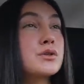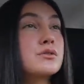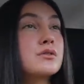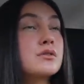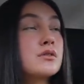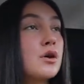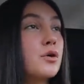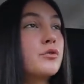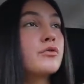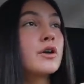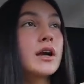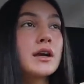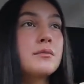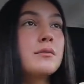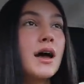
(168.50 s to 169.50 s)
they're so
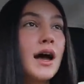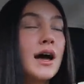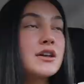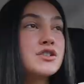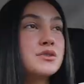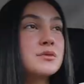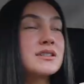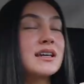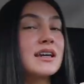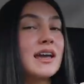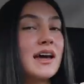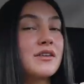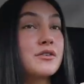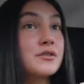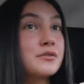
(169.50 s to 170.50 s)
freaking bad. She was like,
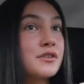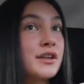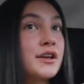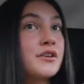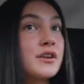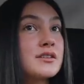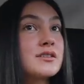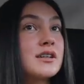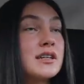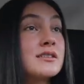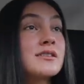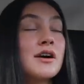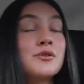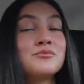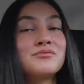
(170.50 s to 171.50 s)
yeah, they're really crusty.
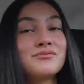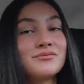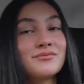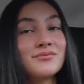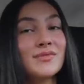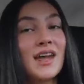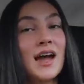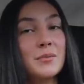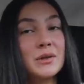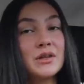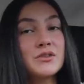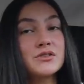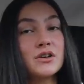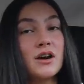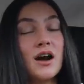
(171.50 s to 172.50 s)
So happy
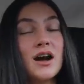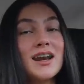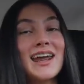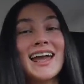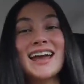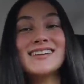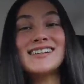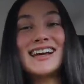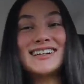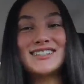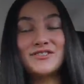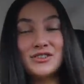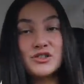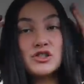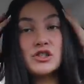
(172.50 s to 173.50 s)
those are gone, and I
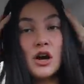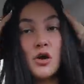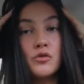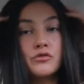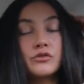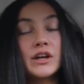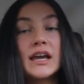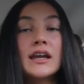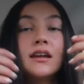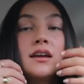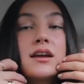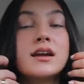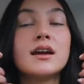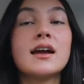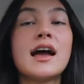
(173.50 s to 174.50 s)
just feel so freaking
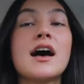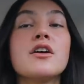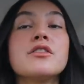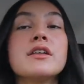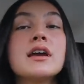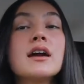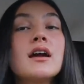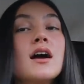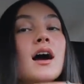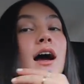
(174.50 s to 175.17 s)
healthy.